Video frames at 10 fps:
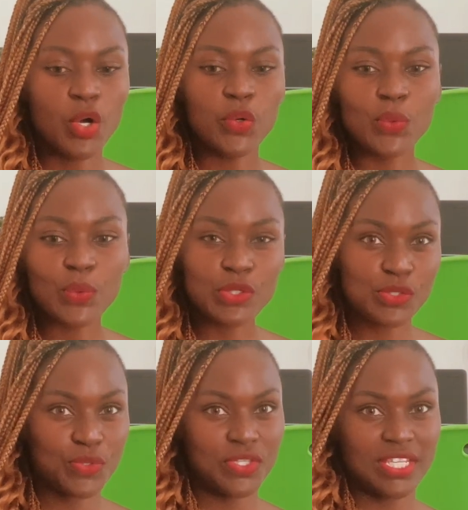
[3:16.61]
who
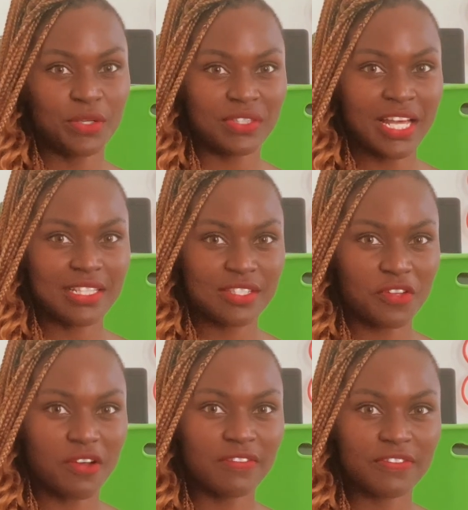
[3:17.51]
used to sell that
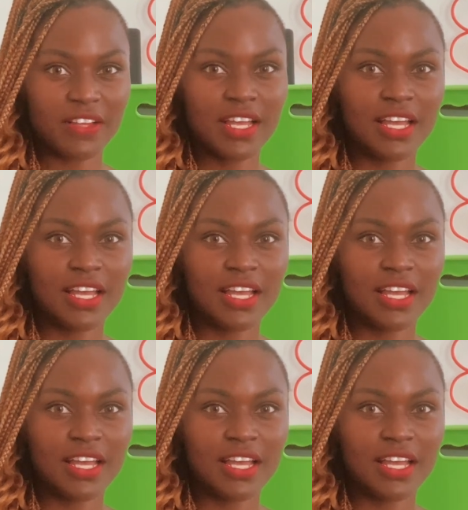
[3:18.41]
stuff.